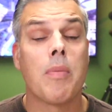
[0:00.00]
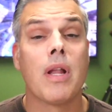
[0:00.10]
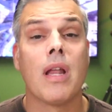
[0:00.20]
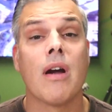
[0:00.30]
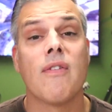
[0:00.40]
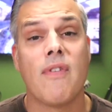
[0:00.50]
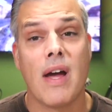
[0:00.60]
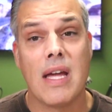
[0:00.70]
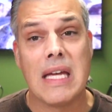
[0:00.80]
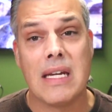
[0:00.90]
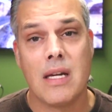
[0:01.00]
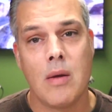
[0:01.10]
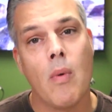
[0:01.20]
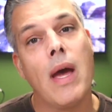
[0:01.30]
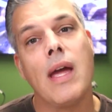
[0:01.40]
clarify in any
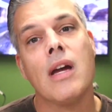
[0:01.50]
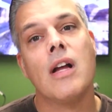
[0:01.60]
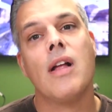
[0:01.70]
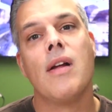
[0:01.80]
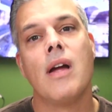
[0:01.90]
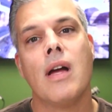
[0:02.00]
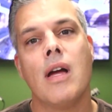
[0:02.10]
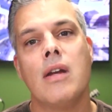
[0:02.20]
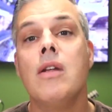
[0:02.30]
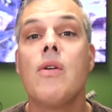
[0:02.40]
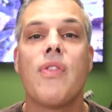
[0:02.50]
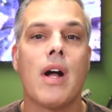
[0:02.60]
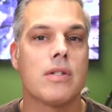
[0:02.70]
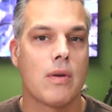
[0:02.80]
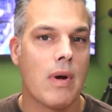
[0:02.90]
way new
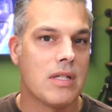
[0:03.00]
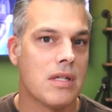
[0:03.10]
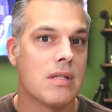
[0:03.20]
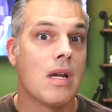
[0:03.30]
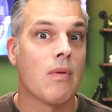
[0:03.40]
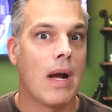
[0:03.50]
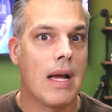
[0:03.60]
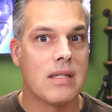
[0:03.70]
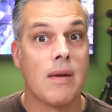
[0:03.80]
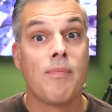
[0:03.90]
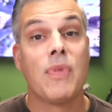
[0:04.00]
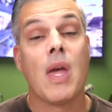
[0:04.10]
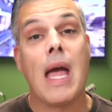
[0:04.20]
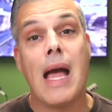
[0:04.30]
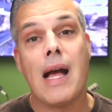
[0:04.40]
thoughts or questions that arise
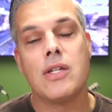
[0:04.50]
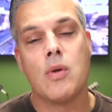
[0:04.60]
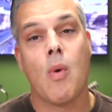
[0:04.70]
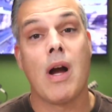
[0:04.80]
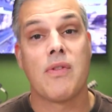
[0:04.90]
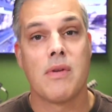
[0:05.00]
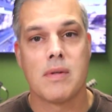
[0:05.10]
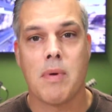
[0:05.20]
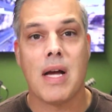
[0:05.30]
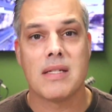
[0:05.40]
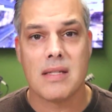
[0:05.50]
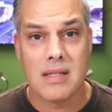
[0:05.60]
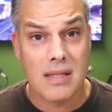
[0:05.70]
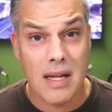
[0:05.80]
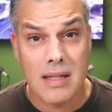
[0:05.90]
as you walk through this process and
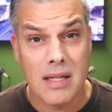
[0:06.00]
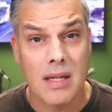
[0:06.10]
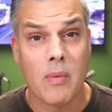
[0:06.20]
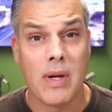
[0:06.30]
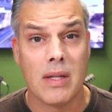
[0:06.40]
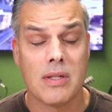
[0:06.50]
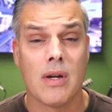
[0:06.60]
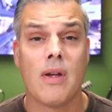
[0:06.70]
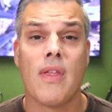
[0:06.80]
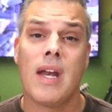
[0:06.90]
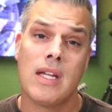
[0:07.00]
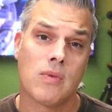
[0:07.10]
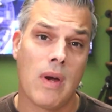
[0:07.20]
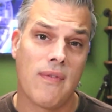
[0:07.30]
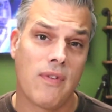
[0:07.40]
selecting the realtor that is
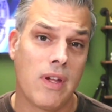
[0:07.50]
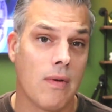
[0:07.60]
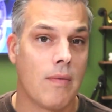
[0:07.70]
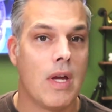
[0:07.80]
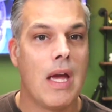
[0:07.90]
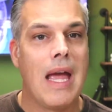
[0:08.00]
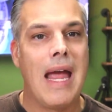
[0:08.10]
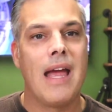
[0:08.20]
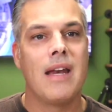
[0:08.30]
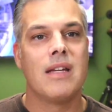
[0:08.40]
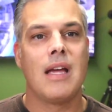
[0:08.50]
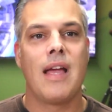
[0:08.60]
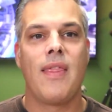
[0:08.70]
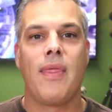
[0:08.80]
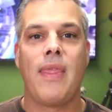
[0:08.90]
right for you. And
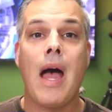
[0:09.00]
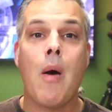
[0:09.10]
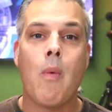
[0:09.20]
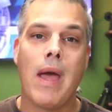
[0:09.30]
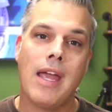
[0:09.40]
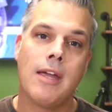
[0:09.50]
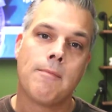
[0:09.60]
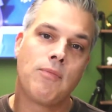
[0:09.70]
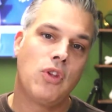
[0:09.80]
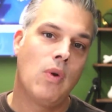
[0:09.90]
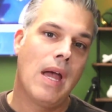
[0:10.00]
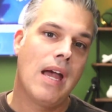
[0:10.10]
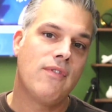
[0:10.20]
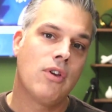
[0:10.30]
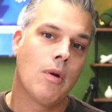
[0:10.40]
that way you
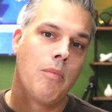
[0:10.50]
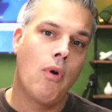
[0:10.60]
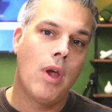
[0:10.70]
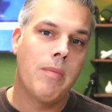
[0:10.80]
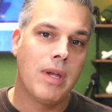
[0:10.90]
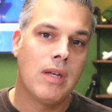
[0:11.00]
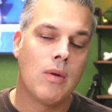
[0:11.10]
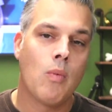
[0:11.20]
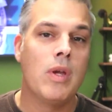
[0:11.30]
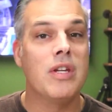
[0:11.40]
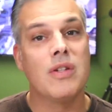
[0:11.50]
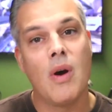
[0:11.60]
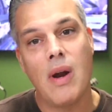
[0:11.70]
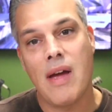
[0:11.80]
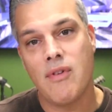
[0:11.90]
have your appointment when you
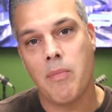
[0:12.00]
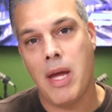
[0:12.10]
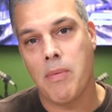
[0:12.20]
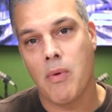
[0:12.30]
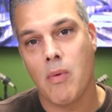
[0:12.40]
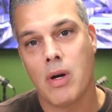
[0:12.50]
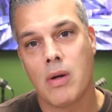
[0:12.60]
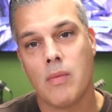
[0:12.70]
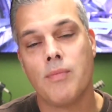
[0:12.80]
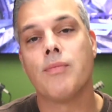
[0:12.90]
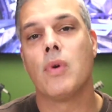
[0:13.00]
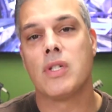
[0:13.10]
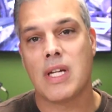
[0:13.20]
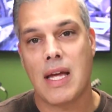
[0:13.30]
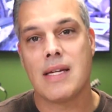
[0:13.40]
don't have your paperwork, which,
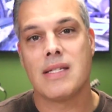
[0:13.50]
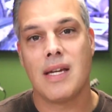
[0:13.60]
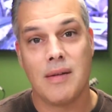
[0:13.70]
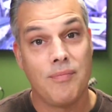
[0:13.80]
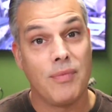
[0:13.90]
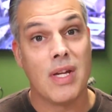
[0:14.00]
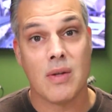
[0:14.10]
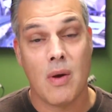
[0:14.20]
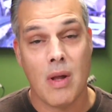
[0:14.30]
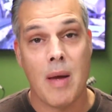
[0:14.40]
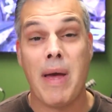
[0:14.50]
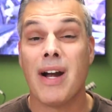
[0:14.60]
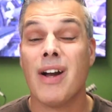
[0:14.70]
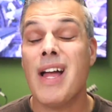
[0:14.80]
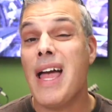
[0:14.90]
like I said, is a whole lot
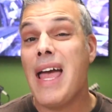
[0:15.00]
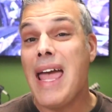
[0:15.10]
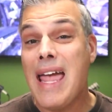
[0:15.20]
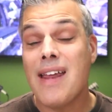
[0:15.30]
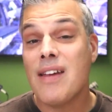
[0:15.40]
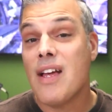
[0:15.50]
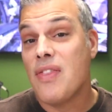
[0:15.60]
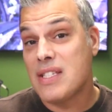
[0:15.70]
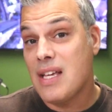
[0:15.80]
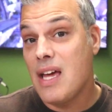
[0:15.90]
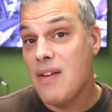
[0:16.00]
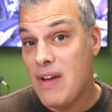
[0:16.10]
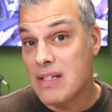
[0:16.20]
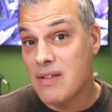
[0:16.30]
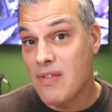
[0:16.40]
better. And the side
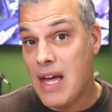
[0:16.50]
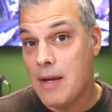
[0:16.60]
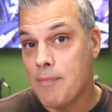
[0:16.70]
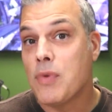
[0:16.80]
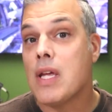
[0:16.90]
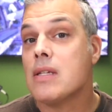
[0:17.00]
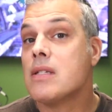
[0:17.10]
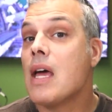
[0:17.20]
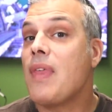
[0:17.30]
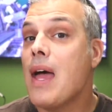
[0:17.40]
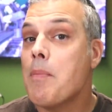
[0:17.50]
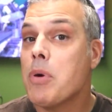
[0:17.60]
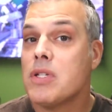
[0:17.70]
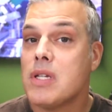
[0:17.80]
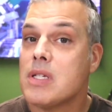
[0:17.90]
effect of that is that
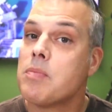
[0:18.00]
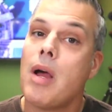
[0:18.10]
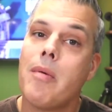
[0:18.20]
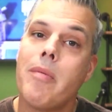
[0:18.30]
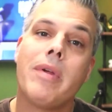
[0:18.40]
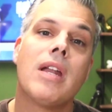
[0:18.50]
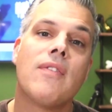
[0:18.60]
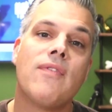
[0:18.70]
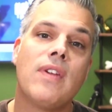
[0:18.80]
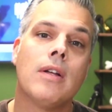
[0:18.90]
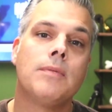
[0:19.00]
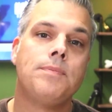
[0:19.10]
person is probably going to feel